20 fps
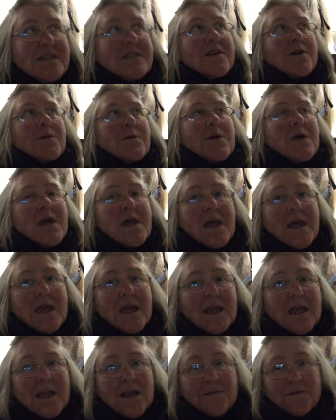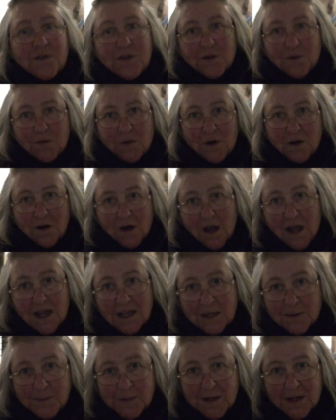So if you were a
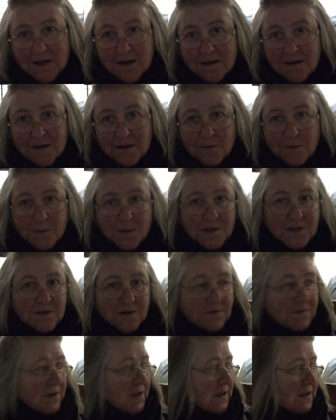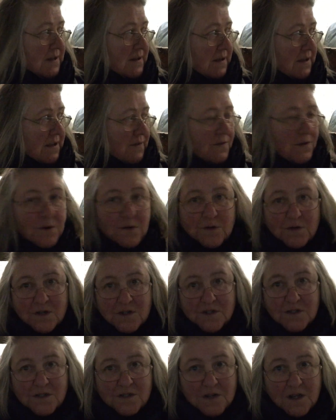hockey player, it would be terrific. If you're a
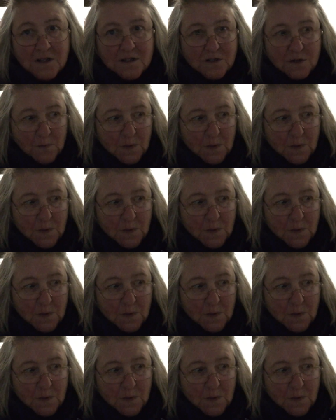horse, not so